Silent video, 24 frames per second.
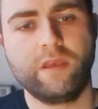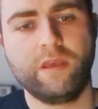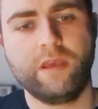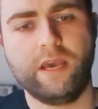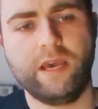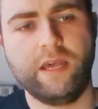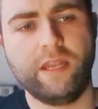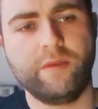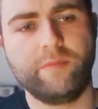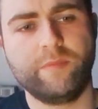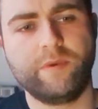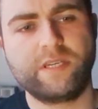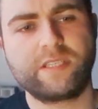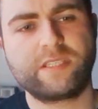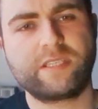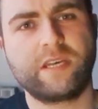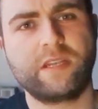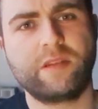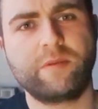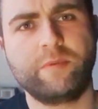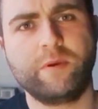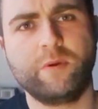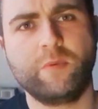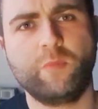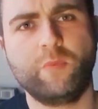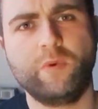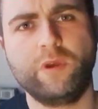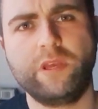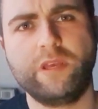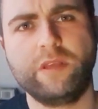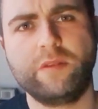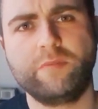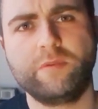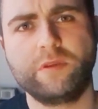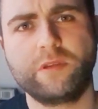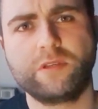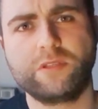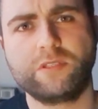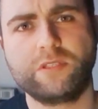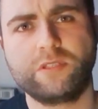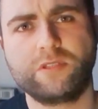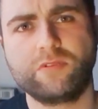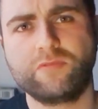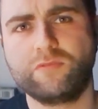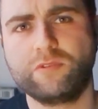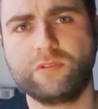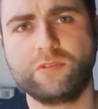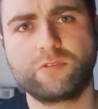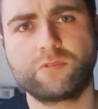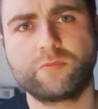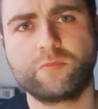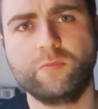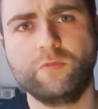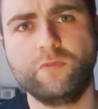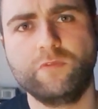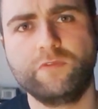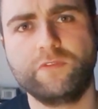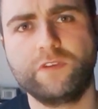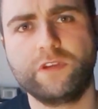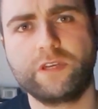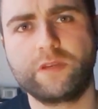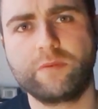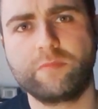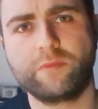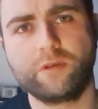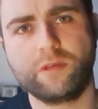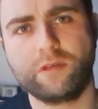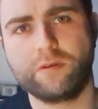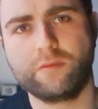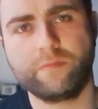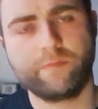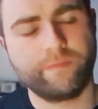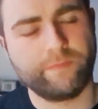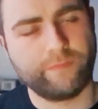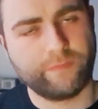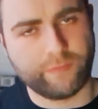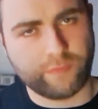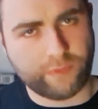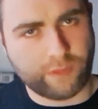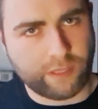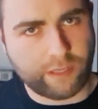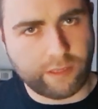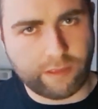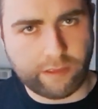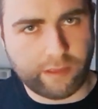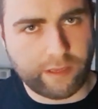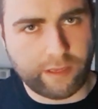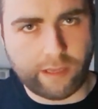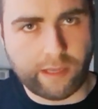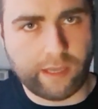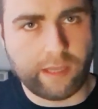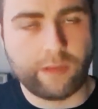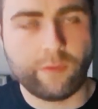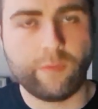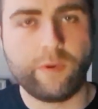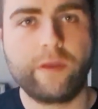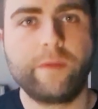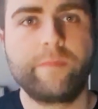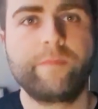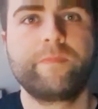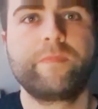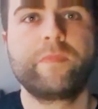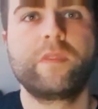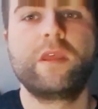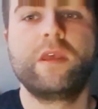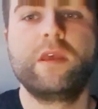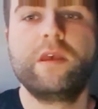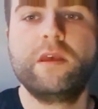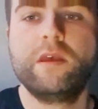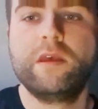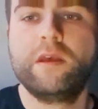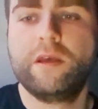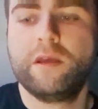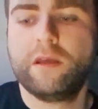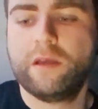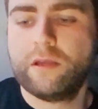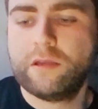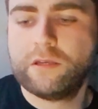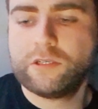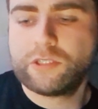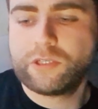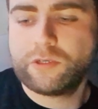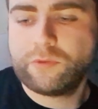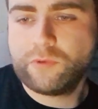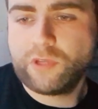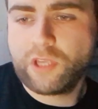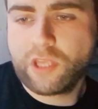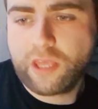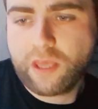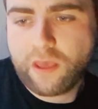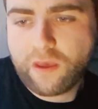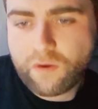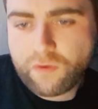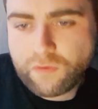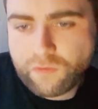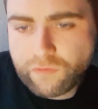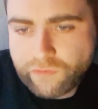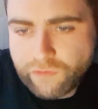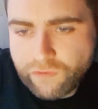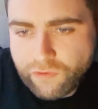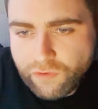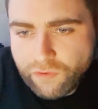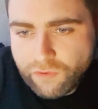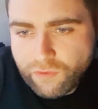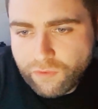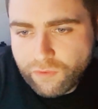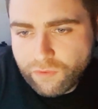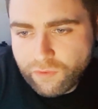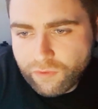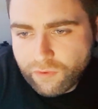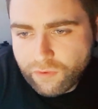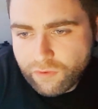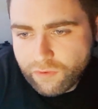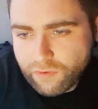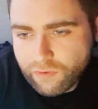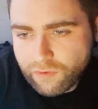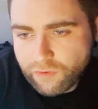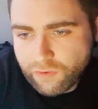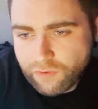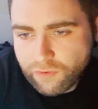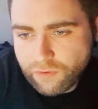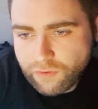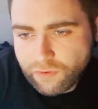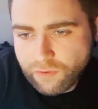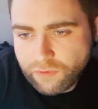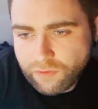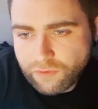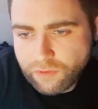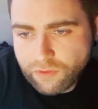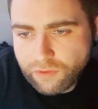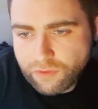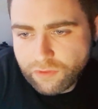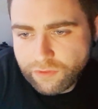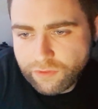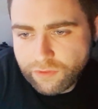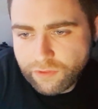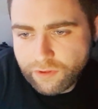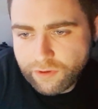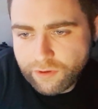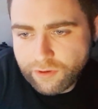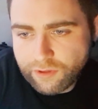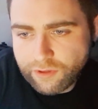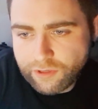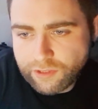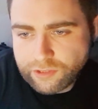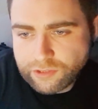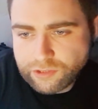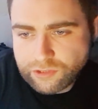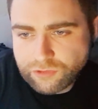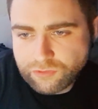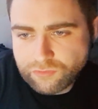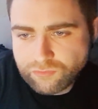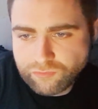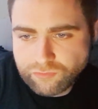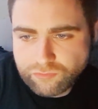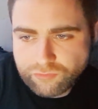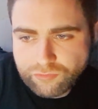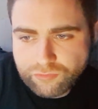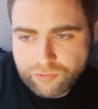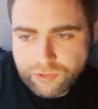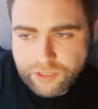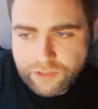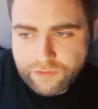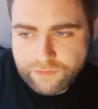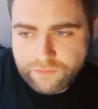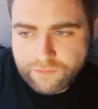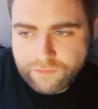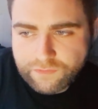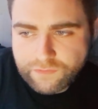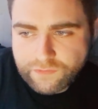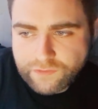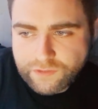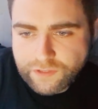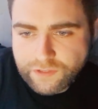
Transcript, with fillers: and it might sound a bit weird because it's a real small thing, but anyway. Shall we get on to the last riff?